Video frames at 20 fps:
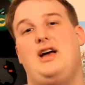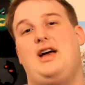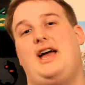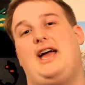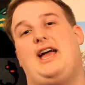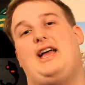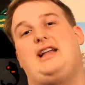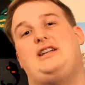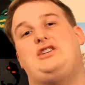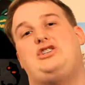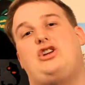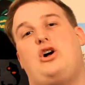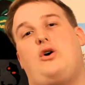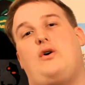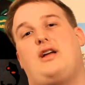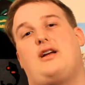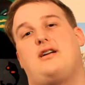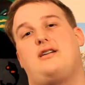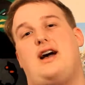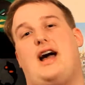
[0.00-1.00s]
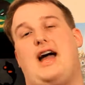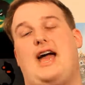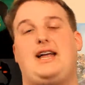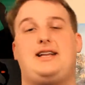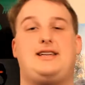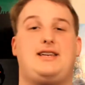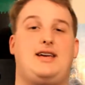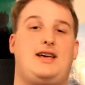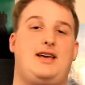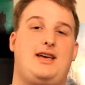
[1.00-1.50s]
Enjoy your
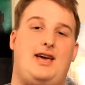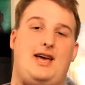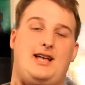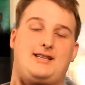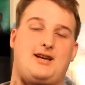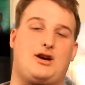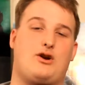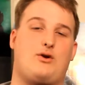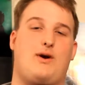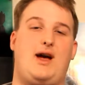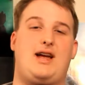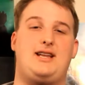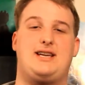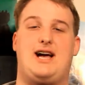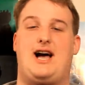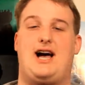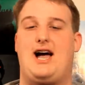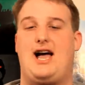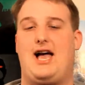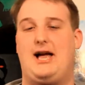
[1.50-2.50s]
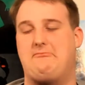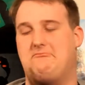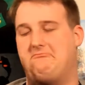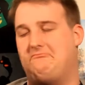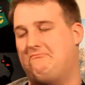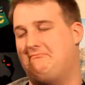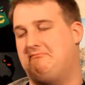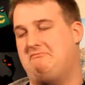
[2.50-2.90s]
night. It's a great time.